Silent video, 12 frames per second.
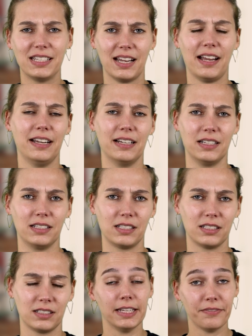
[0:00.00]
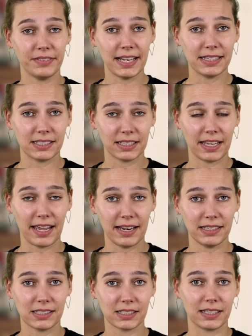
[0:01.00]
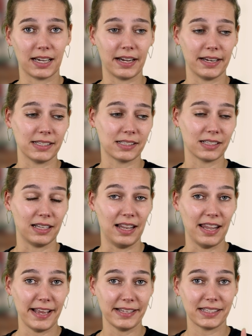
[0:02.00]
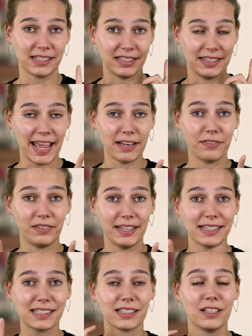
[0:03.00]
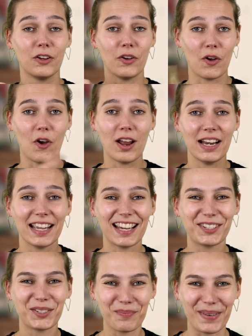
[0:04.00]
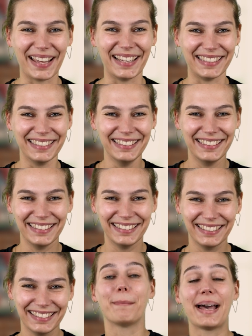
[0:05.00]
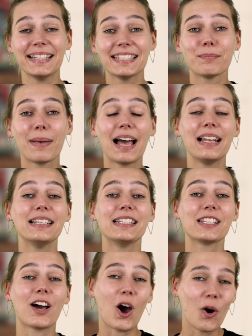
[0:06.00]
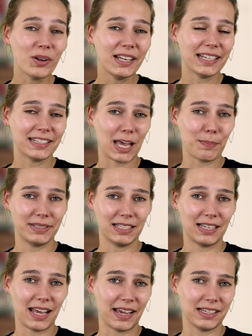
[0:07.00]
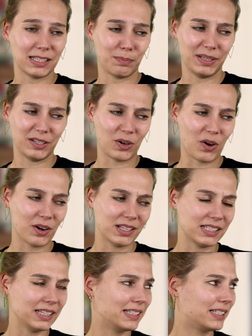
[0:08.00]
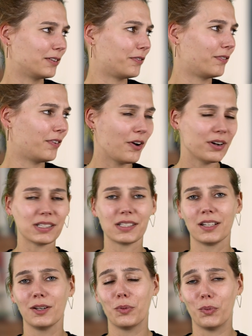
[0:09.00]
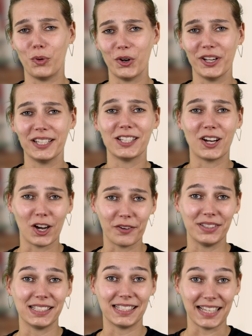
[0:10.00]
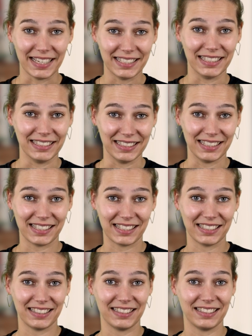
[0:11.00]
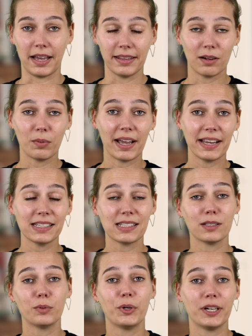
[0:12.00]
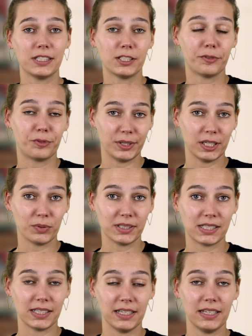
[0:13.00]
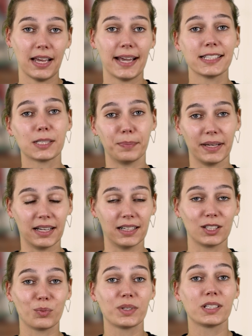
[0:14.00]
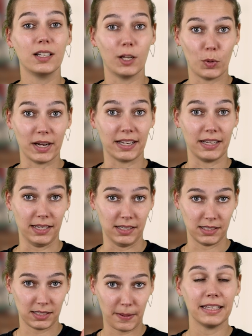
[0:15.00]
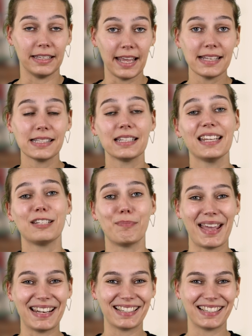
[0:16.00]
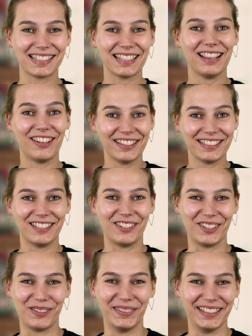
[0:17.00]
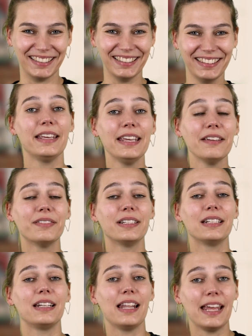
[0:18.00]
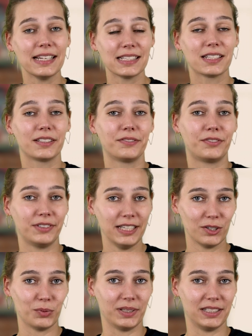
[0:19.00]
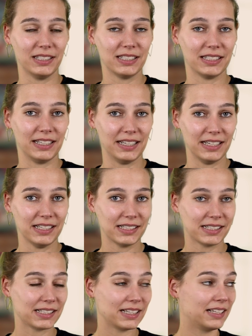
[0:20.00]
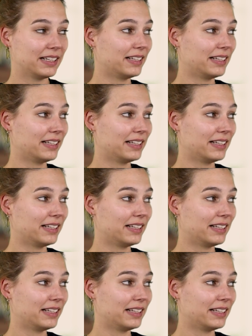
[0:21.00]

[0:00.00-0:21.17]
tired. If that's the case, guys, less Netflix, earlier to bed. Manchmal is only capitalized because it's the first word of the sentence. Otherwise, the words of frequency are spelled with a lowercase. Yes, it matters a lot in German. Even less frequent is